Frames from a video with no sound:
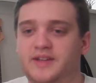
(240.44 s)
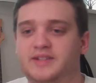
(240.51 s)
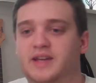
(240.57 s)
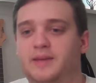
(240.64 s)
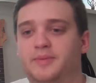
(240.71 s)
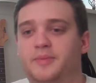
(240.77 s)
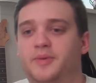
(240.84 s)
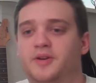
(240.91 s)
that
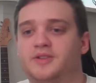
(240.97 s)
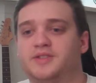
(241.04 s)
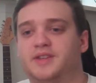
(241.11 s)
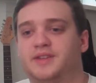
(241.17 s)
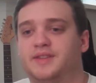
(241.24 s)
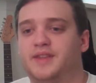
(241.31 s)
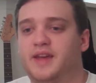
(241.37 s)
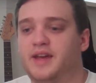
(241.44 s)
type of
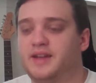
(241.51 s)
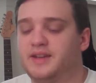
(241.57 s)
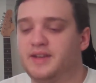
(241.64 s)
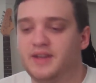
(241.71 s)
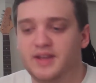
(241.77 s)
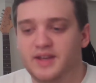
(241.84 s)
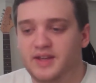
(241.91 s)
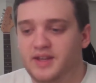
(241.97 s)
person that
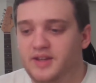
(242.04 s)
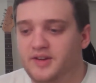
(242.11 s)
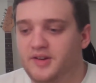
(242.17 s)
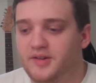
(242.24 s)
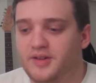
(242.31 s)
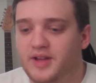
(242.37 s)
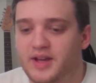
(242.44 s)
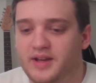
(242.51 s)
you
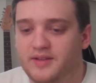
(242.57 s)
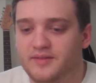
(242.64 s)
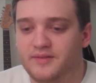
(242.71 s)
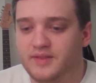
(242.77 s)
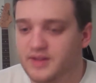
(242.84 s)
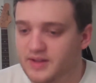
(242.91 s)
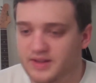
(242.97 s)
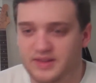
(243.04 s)
know, like,
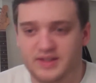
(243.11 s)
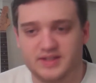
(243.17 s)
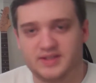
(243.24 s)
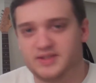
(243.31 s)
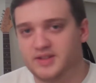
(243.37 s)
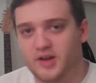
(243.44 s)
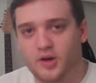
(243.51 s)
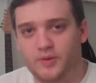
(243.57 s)
this
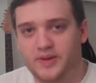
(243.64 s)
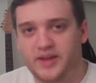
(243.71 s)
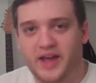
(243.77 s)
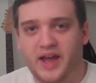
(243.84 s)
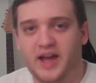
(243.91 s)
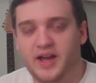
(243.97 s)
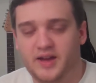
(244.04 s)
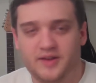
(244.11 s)
is all we
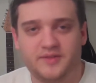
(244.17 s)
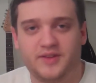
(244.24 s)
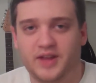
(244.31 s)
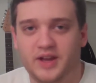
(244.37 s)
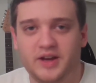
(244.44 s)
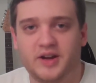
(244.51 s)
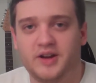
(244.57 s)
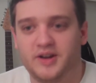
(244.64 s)
have
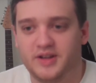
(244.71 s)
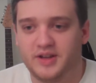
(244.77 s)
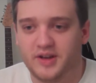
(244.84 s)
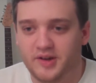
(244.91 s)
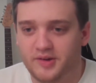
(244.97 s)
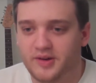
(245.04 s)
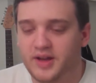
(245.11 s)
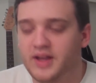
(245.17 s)
here, you
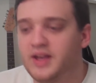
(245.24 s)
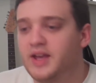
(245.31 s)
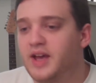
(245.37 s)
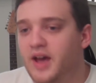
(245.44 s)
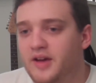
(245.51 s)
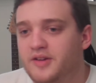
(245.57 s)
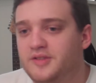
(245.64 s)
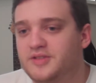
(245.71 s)
know.
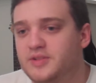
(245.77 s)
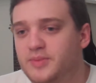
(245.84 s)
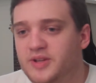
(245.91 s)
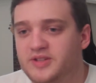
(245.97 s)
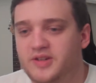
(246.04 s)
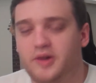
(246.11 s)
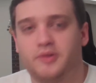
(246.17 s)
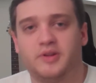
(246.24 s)
I used to be
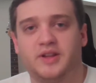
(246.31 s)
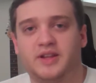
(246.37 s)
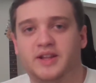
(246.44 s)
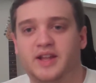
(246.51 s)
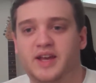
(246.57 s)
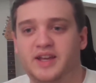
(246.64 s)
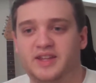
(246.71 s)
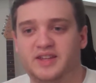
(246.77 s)
totally
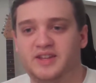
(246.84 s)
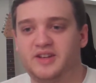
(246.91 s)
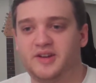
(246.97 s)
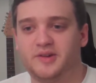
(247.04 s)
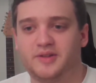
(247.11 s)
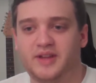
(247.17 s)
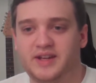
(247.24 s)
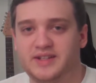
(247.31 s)
like, you
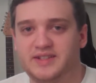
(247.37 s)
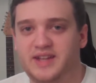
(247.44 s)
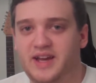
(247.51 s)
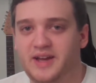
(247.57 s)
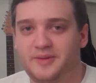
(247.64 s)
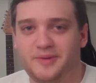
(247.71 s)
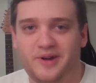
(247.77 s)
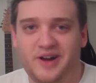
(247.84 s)
know, like
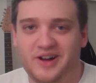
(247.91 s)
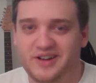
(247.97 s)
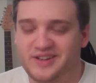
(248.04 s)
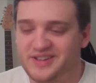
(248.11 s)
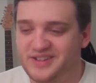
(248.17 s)
dad rock,